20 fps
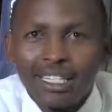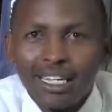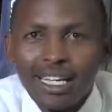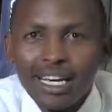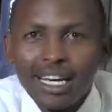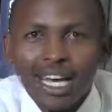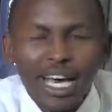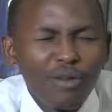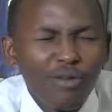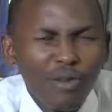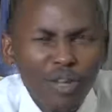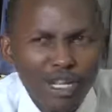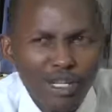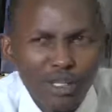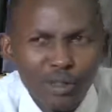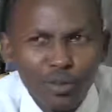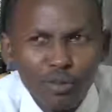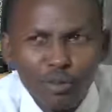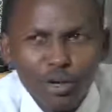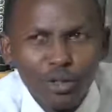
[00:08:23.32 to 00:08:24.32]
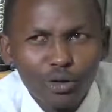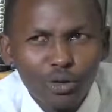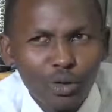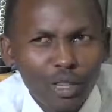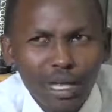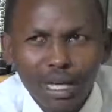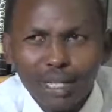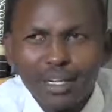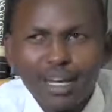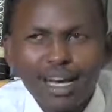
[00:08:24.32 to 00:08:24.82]
And we need to make sure
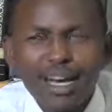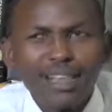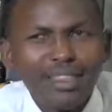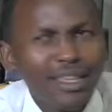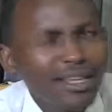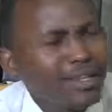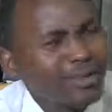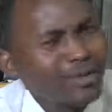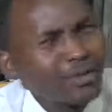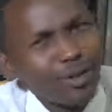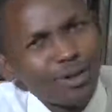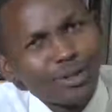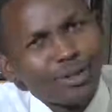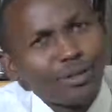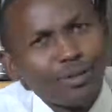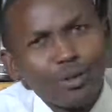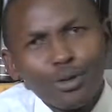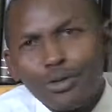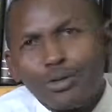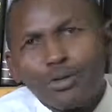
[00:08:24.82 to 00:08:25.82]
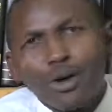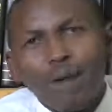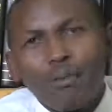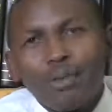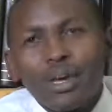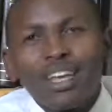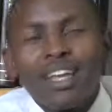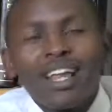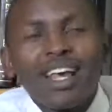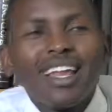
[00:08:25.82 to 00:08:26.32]
that this is not going to
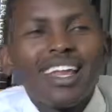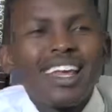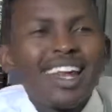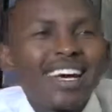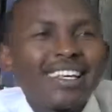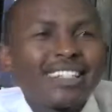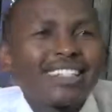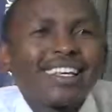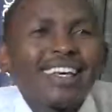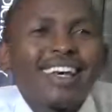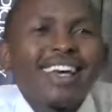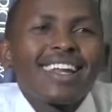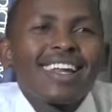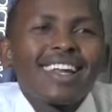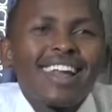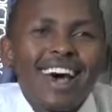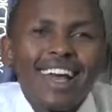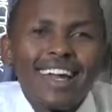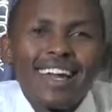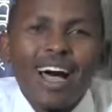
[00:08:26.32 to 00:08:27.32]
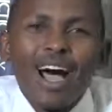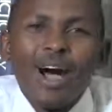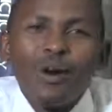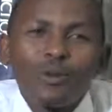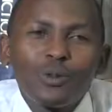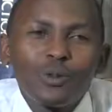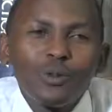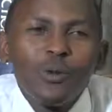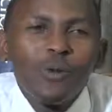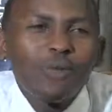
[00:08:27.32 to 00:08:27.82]
happen. Let us learn how
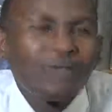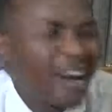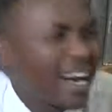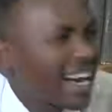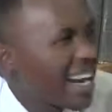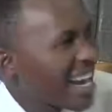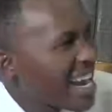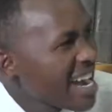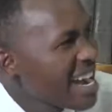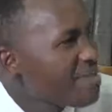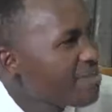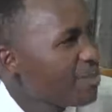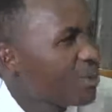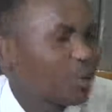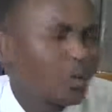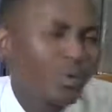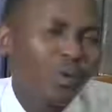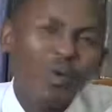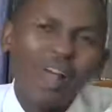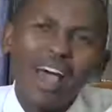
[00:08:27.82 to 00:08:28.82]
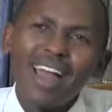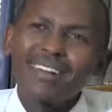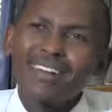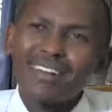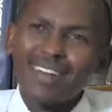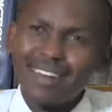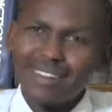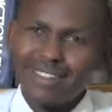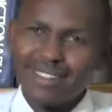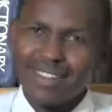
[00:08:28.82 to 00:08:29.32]
to overcome school
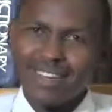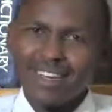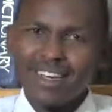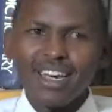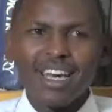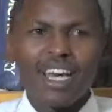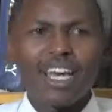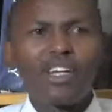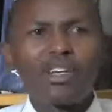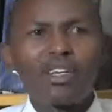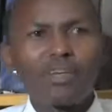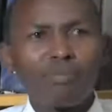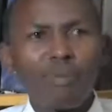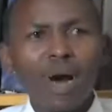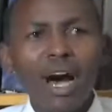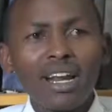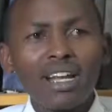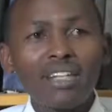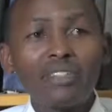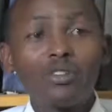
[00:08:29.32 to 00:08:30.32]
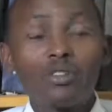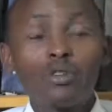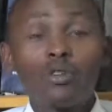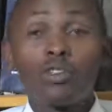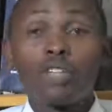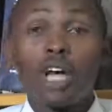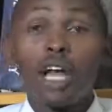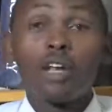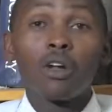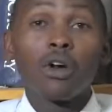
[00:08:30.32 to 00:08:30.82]
unrest. And parents, you
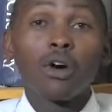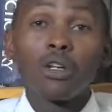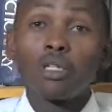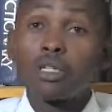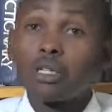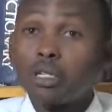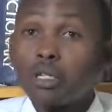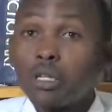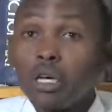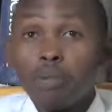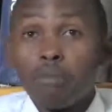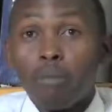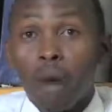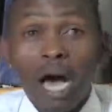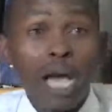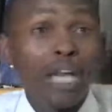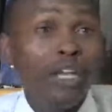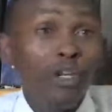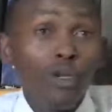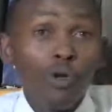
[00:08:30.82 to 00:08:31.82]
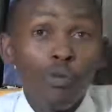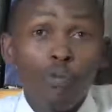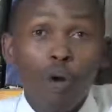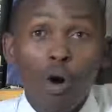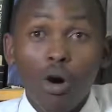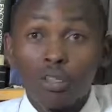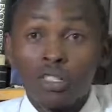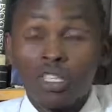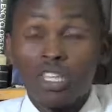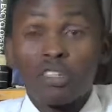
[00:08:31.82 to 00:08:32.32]
shall not buy new
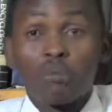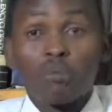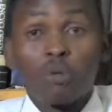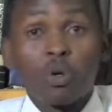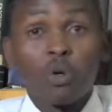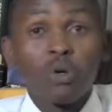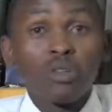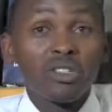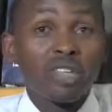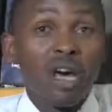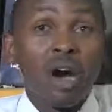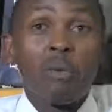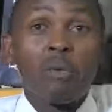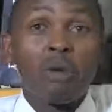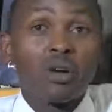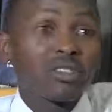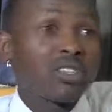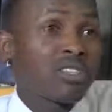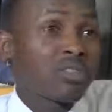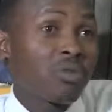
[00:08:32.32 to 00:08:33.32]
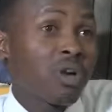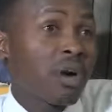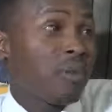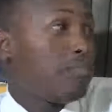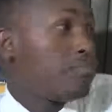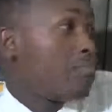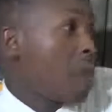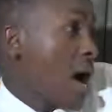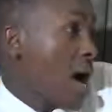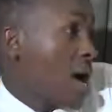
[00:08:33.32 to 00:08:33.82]
boxes because our boxes were
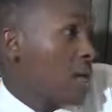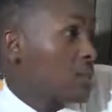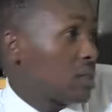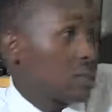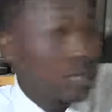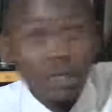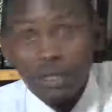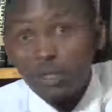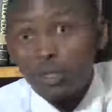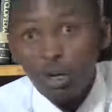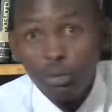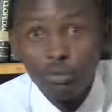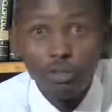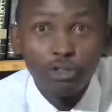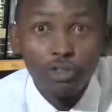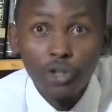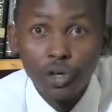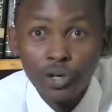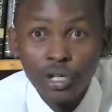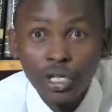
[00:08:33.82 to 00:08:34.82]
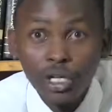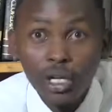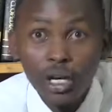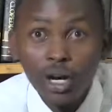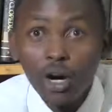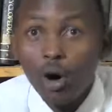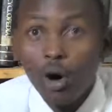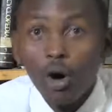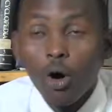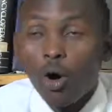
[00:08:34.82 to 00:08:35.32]
burnt in the dormitory
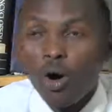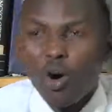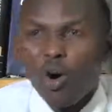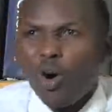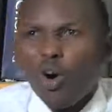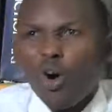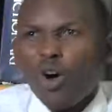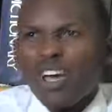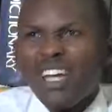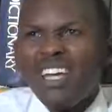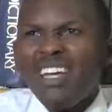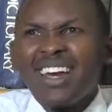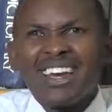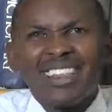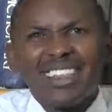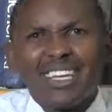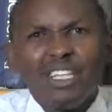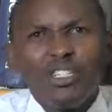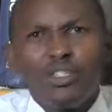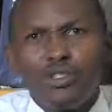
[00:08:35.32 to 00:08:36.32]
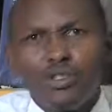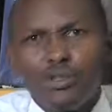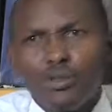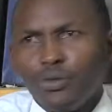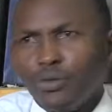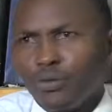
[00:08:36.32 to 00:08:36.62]
or any other issue.